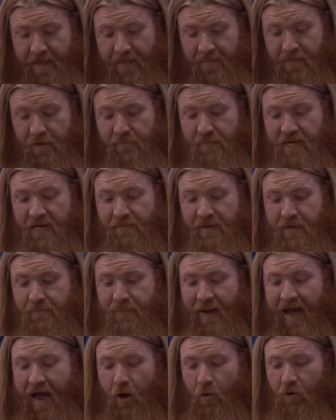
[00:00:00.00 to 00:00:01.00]
The BB
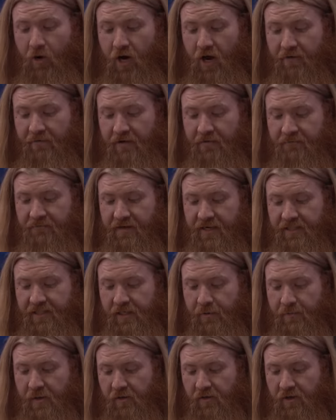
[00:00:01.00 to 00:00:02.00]
power of
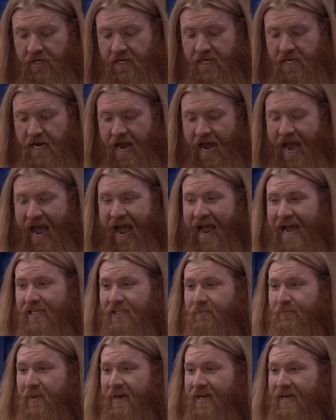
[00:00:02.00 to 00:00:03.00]
invincibility
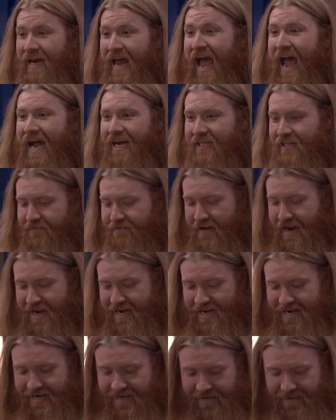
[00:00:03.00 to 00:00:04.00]
has been
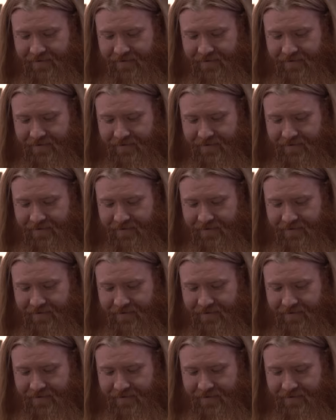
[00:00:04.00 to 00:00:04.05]
activated.